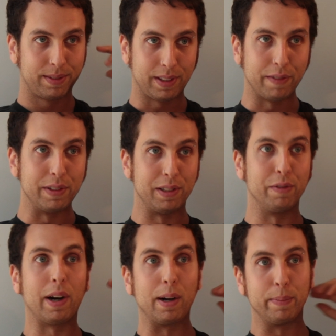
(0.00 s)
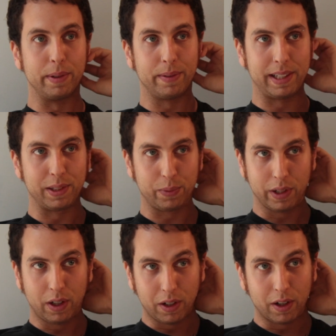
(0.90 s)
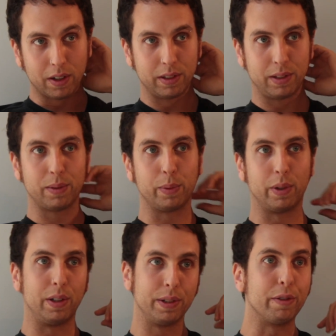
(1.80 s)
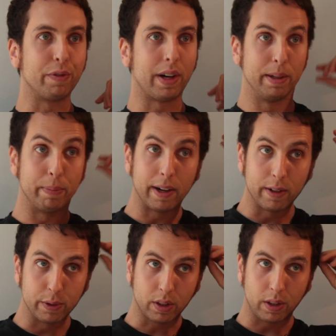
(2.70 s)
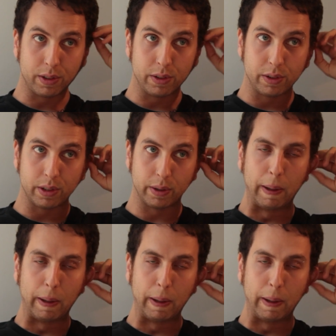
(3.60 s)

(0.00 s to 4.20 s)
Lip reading: his environment, as we all are, as we're all defined by our own cultures. So